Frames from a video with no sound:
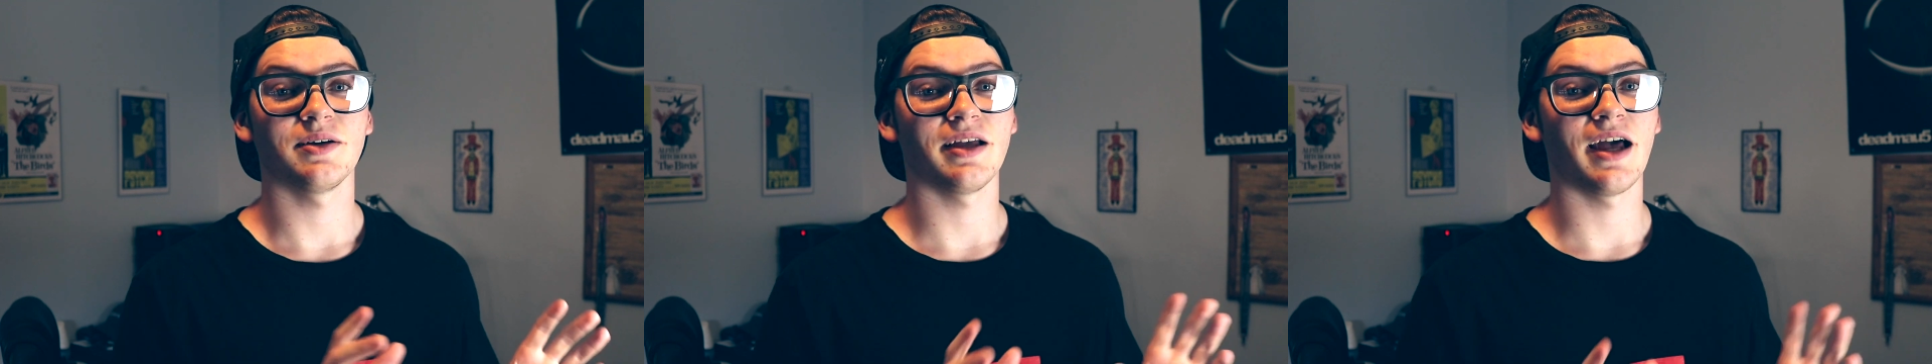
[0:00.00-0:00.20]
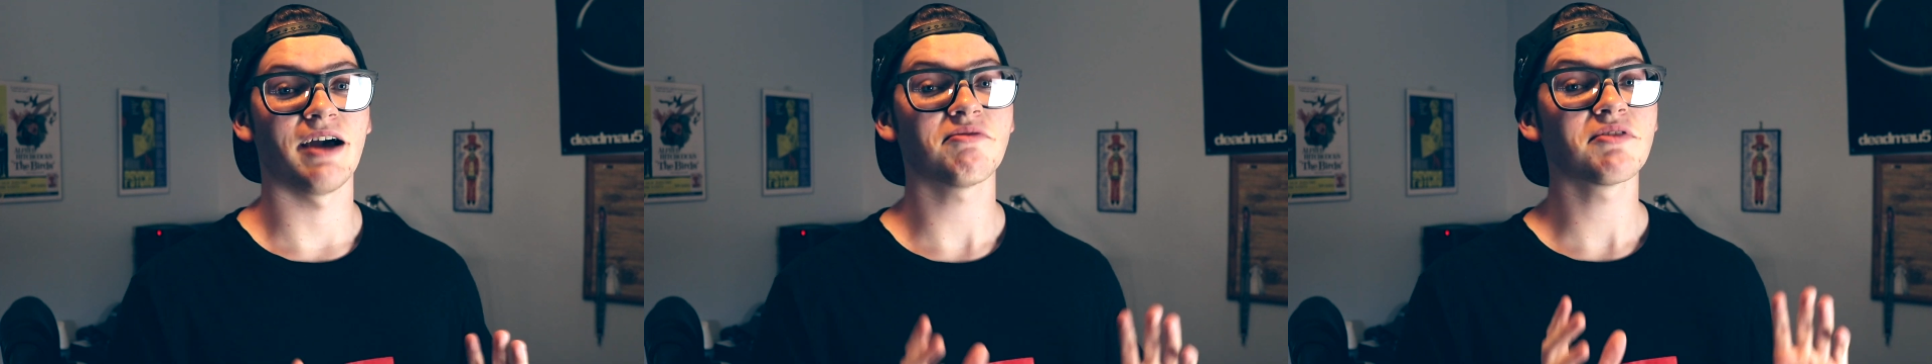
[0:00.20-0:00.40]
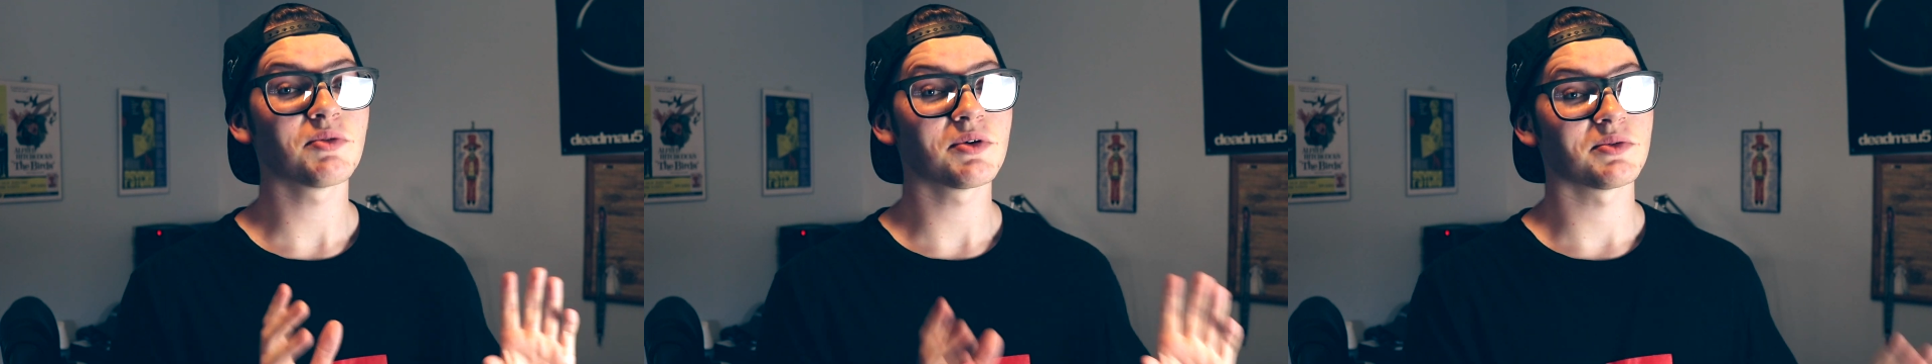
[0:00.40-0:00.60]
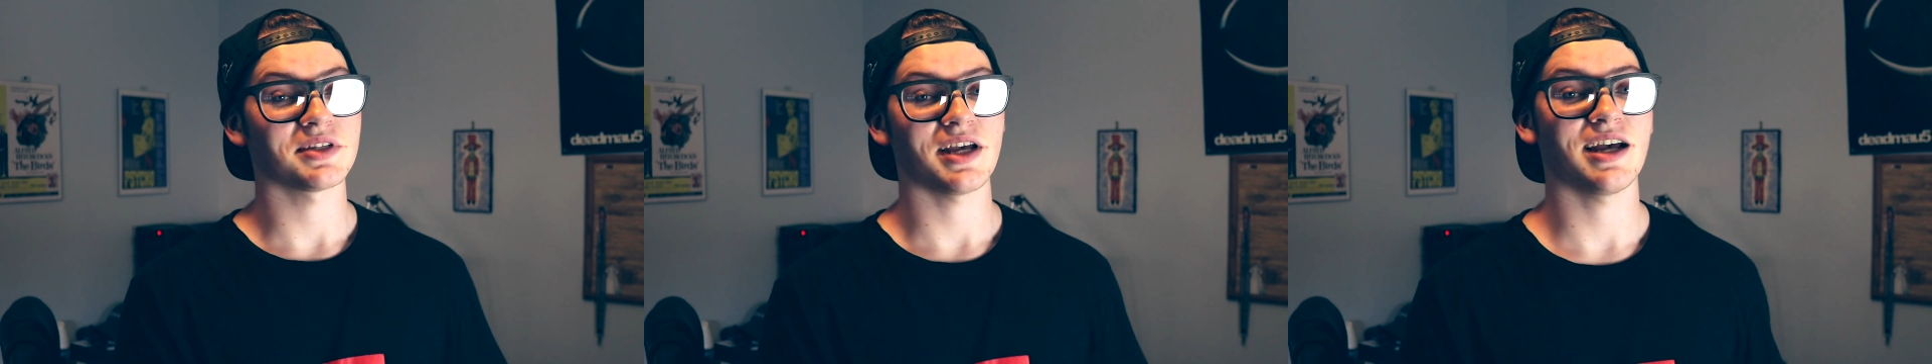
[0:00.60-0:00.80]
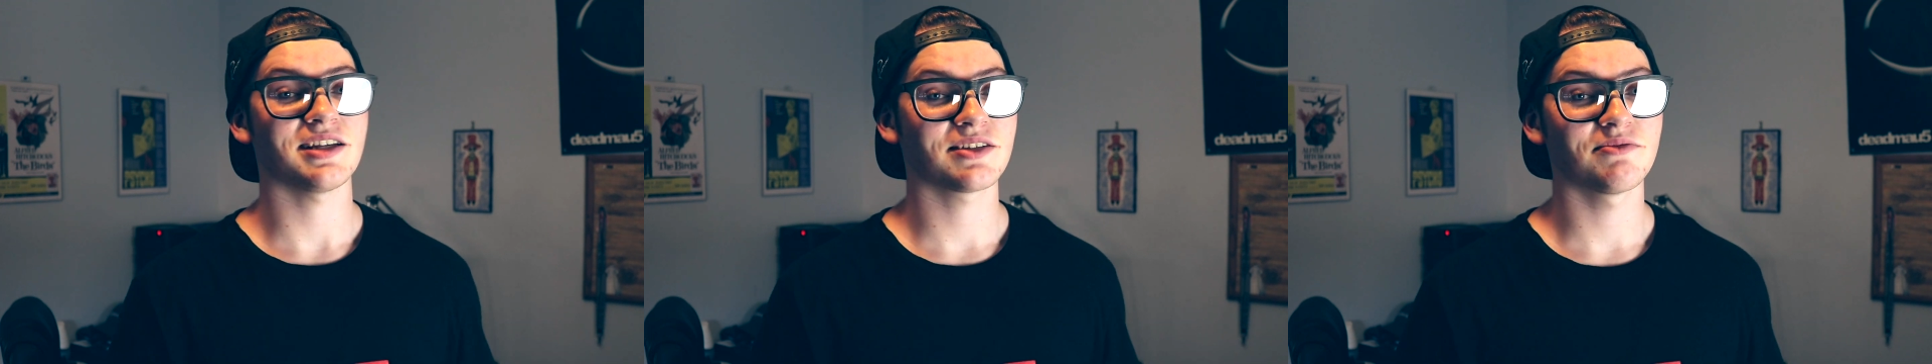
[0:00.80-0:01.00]
everyone was
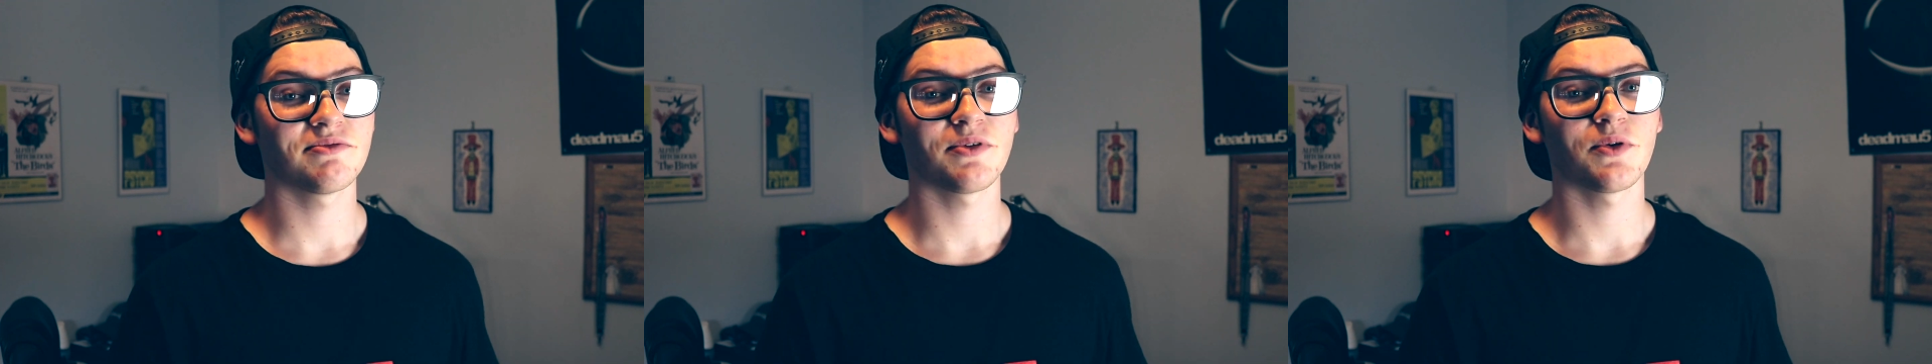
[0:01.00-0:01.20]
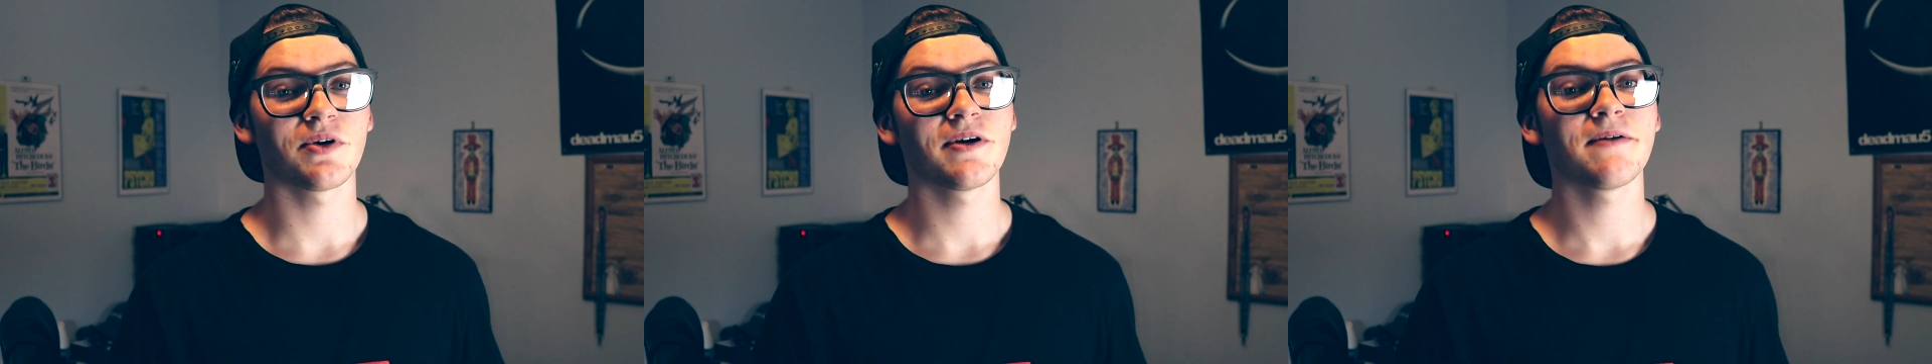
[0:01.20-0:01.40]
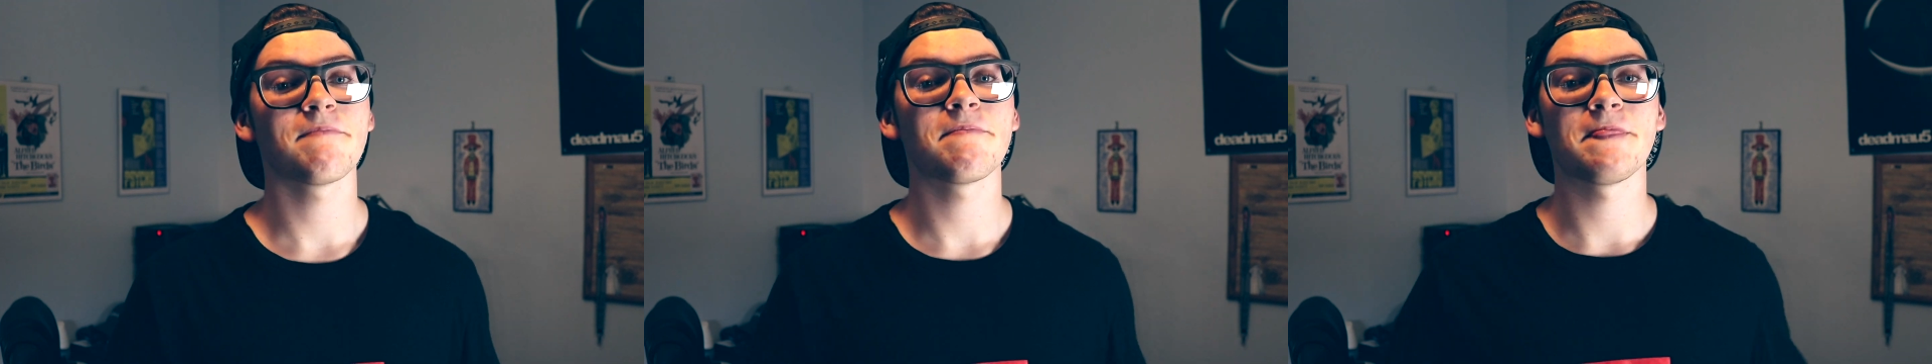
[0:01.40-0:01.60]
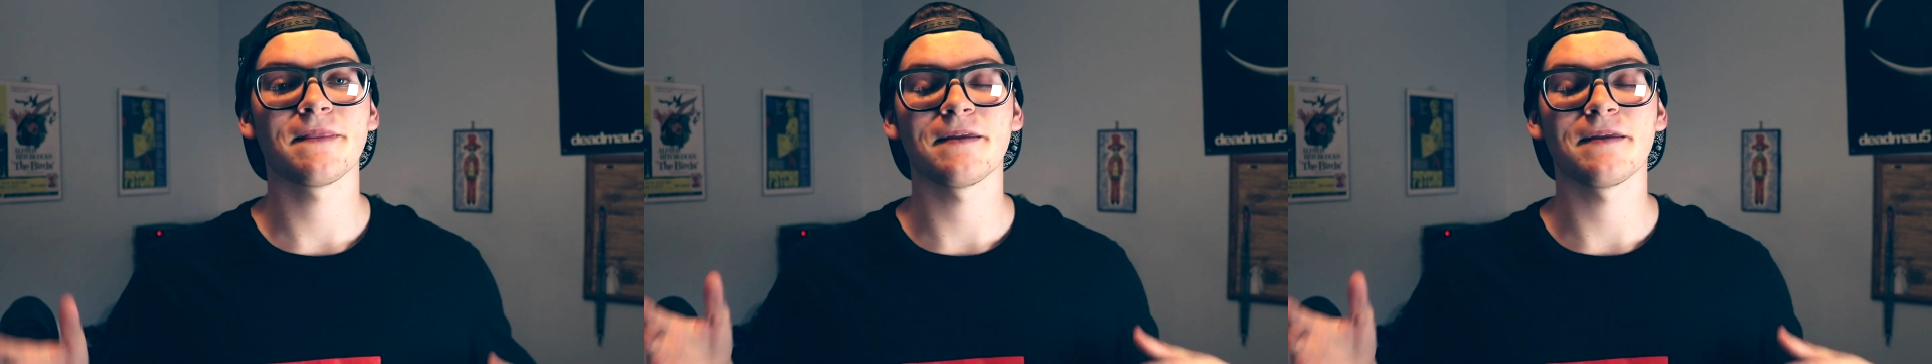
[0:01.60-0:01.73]
asking for it,